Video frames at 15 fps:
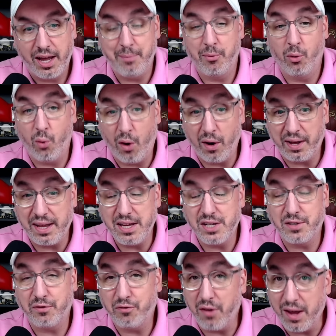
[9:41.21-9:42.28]
And Milwaukee
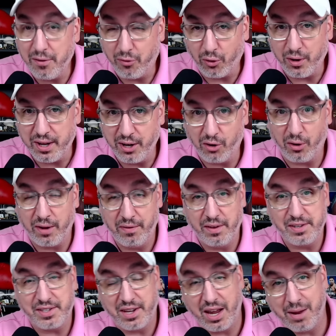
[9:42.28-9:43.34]
is favored here in
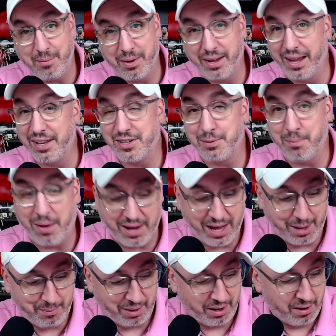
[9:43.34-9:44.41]
this game against
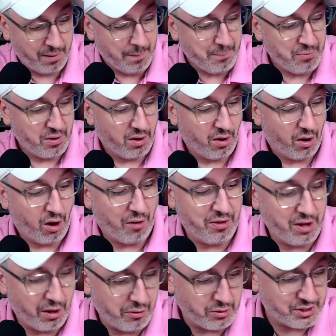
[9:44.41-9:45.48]
Miami. On
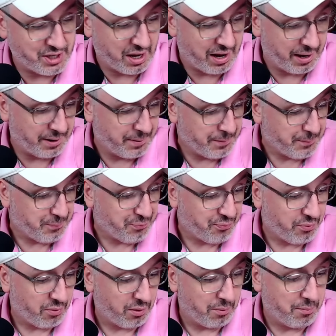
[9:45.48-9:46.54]
the other side,
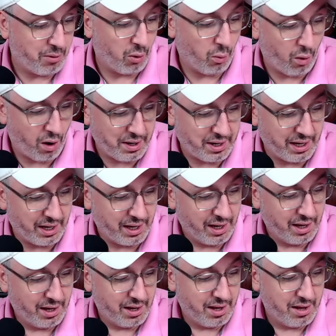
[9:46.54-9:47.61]
Milwaukee,
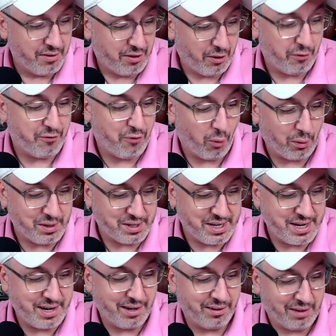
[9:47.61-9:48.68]
they're
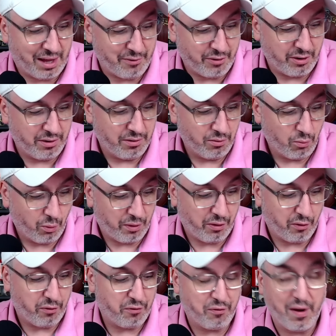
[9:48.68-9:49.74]
fourteen and eleven. When
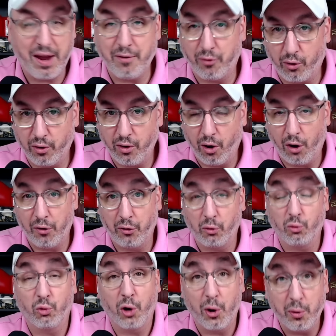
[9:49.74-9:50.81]
they're favored on
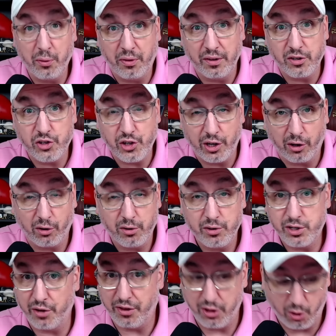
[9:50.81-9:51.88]
the road this year
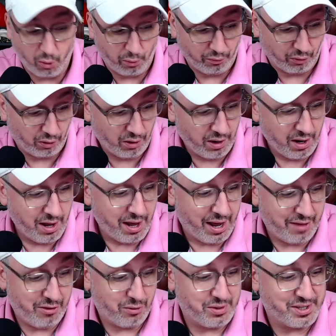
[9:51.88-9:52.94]
to the over,
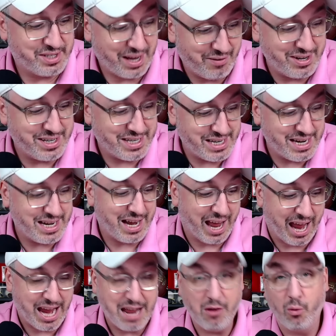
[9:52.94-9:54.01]
and they're seventeen
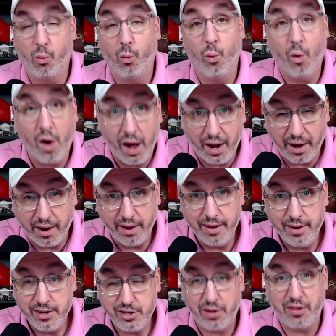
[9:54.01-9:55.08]
eight and one
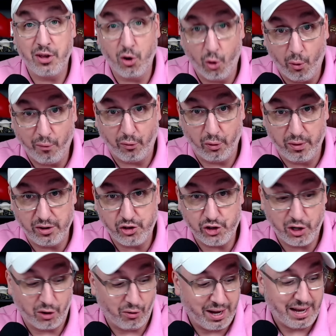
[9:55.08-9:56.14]
to the over this
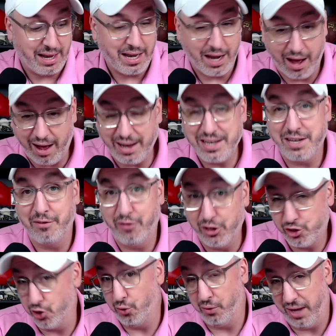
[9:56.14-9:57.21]
year in
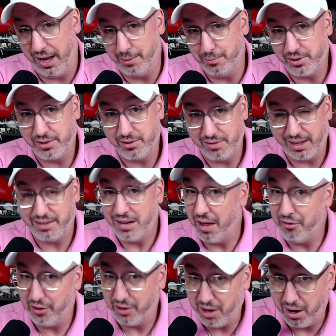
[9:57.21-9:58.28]
non-divisional games, like
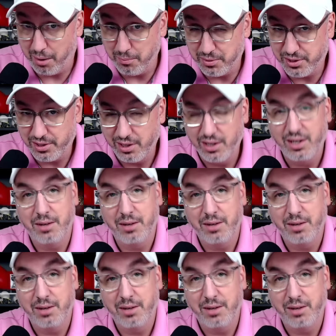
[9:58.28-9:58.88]
not the Cubs.